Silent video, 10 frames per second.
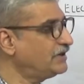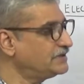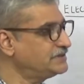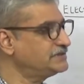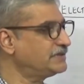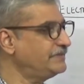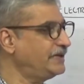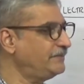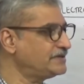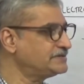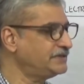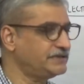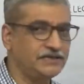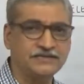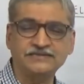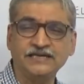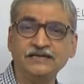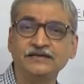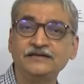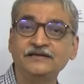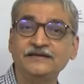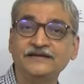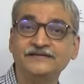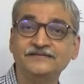less than germanium, less than tin, less than lead.